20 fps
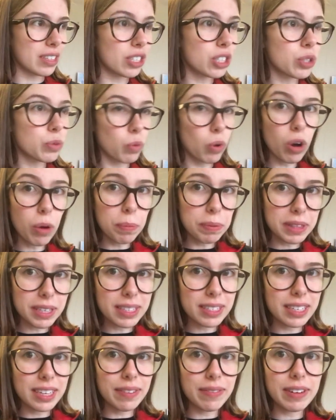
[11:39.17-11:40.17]
The swap
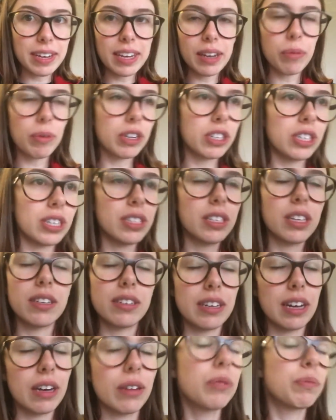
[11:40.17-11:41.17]
this evening, which is,
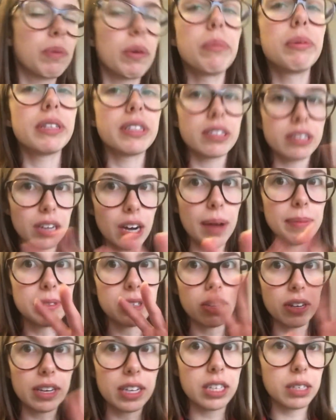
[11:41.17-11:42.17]
now's probably the time
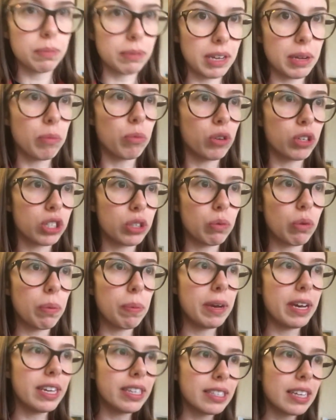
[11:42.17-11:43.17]
to explain what a
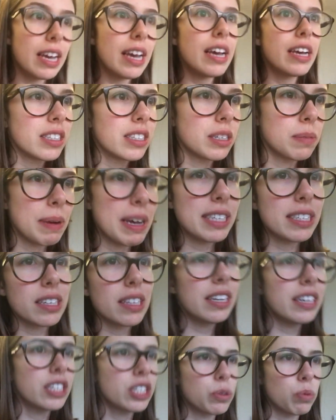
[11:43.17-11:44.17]
swap is. So
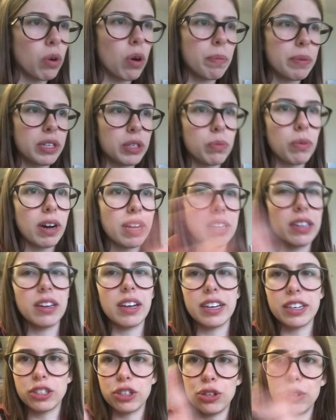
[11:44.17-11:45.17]
basically a swap is when
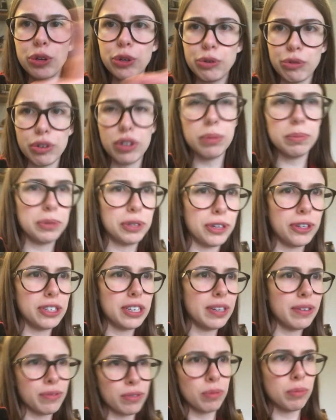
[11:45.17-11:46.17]
like two groups,
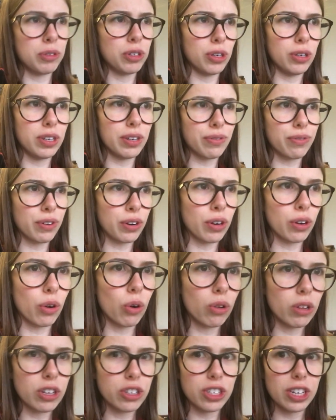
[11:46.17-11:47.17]
usually from two different
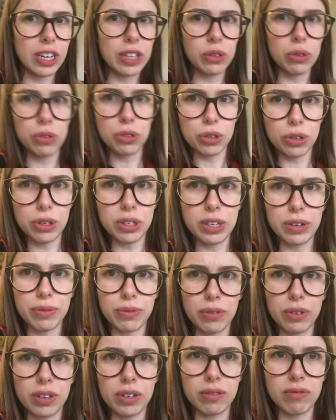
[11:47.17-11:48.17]
colleges or two
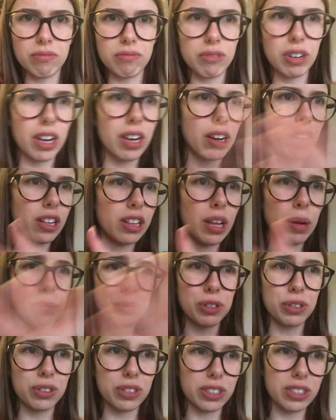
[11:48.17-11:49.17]
different
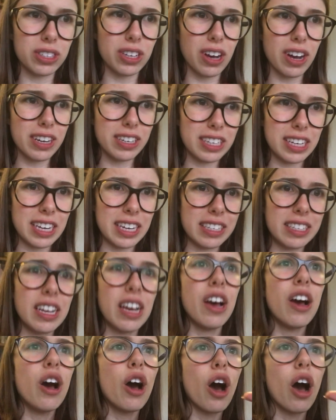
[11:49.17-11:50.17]
clubs or societies,
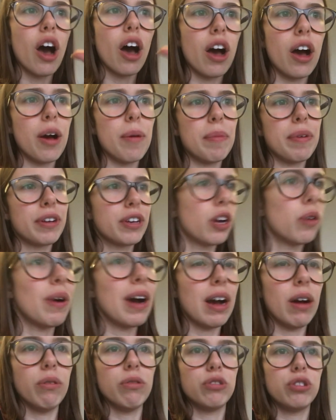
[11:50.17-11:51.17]
go
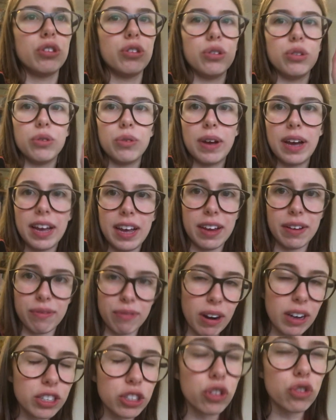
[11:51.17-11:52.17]
out to a
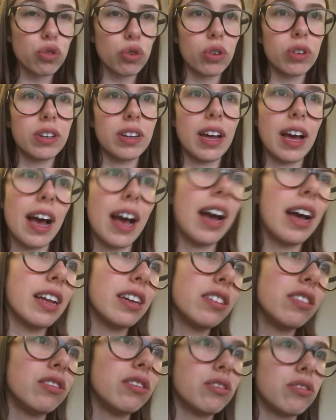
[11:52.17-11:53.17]
restaurant
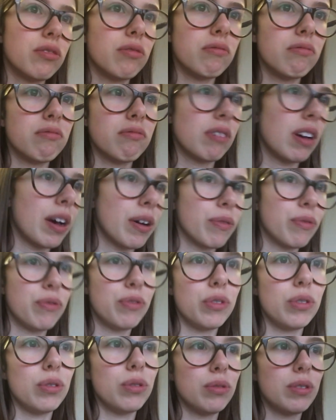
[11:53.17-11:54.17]
and have
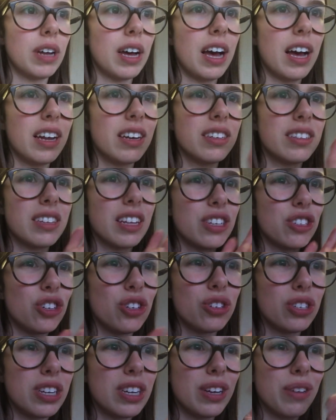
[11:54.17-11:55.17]
food, and there's
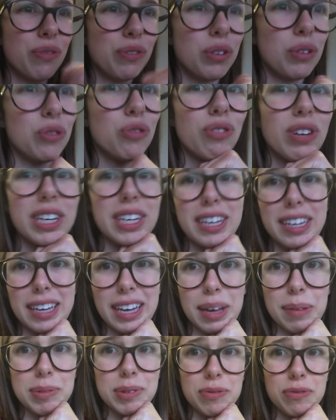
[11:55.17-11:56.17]
usually a few drinking
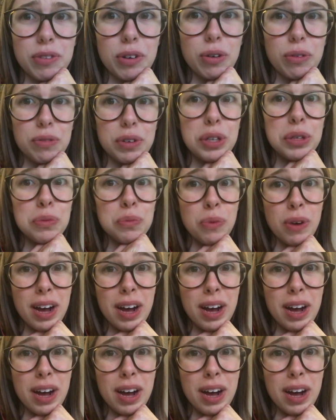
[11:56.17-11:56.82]
games involved as